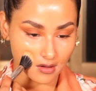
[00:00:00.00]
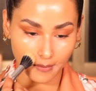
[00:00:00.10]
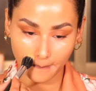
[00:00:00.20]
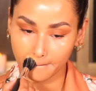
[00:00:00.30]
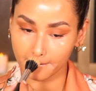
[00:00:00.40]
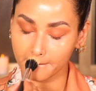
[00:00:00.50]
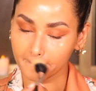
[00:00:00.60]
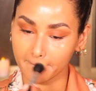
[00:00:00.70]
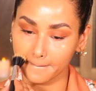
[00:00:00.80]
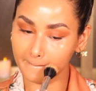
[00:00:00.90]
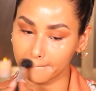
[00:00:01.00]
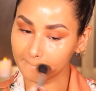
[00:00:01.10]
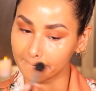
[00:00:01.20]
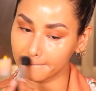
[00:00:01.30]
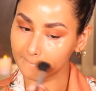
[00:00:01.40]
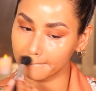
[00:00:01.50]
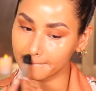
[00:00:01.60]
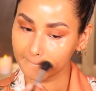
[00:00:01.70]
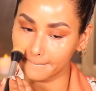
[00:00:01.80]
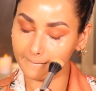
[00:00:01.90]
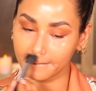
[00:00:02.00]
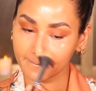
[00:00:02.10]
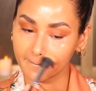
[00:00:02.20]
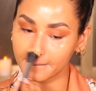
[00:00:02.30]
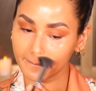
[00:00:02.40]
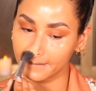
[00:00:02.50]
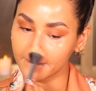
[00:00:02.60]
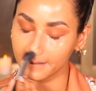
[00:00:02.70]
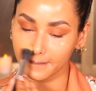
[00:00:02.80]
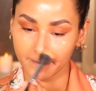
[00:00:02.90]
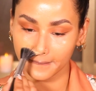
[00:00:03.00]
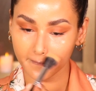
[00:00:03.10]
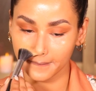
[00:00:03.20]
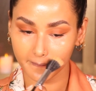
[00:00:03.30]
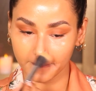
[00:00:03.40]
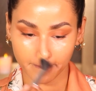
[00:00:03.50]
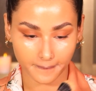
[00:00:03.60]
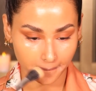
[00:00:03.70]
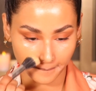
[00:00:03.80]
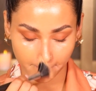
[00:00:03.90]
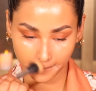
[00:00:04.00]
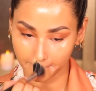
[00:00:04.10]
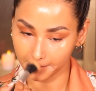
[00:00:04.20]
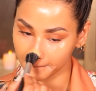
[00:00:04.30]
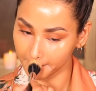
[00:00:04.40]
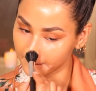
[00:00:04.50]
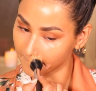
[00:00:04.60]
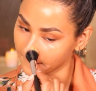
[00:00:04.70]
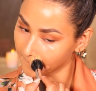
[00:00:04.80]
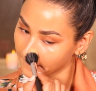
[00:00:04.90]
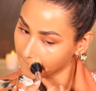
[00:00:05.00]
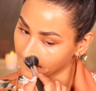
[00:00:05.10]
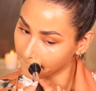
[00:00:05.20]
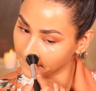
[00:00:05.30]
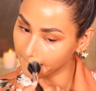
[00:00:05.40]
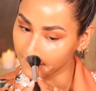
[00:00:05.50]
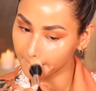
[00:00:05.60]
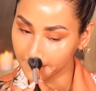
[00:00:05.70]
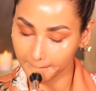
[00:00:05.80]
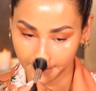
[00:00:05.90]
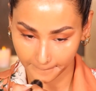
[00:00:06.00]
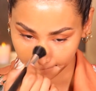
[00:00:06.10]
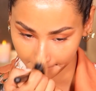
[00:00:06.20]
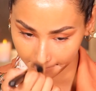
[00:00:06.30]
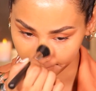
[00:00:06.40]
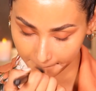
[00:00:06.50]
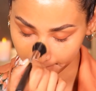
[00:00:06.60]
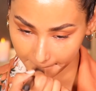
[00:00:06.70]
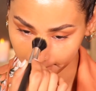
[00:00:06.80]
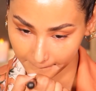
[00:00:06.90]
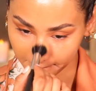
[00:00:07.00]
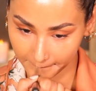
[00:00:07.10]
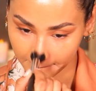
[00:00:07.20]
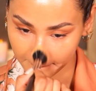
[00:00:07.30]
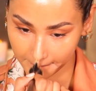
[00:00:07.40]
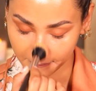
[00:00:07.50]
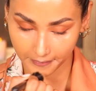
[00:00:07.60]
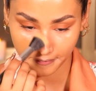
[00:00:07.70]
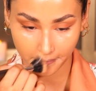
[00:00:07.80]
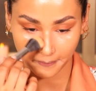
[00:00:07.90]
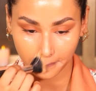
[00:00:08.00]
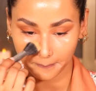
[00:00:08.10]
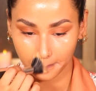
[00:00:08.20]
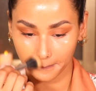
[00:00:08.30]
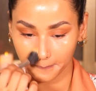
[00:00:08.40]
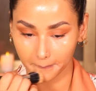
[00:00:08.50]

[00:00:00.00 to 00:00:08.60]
I do not want a full coverage. I'm looking for a very natural, glowy, flawless look.